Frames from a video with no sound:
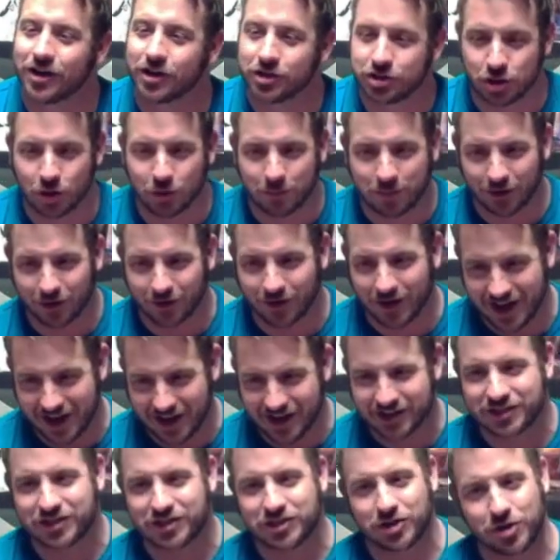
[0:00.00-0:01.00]
Jupiler
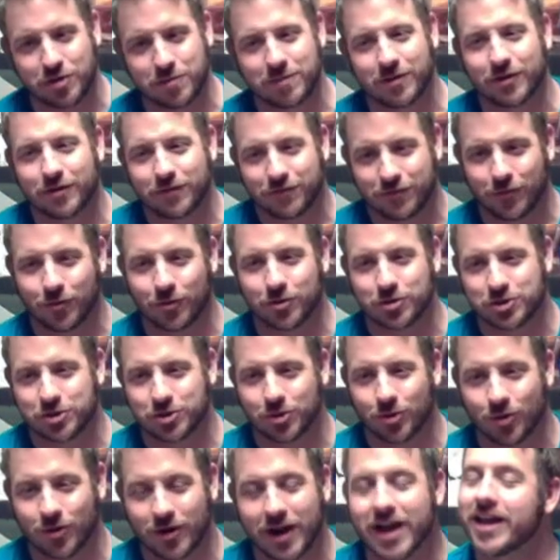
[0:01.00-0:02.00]
is tubular for
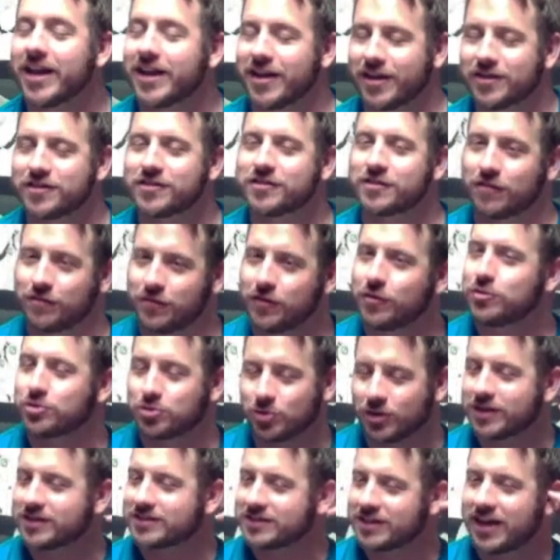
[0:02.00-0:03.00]
sure. It is, the few
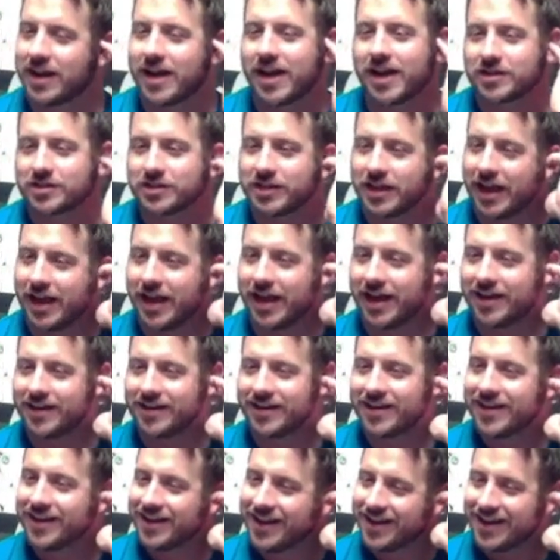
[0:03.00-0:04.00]
drinks that I actually
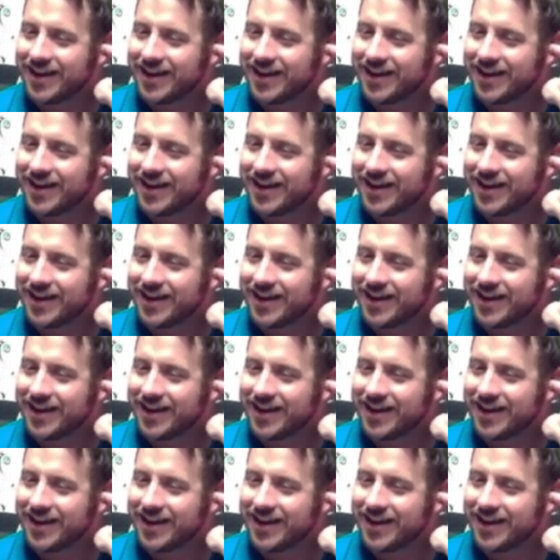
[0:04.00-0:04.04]
had.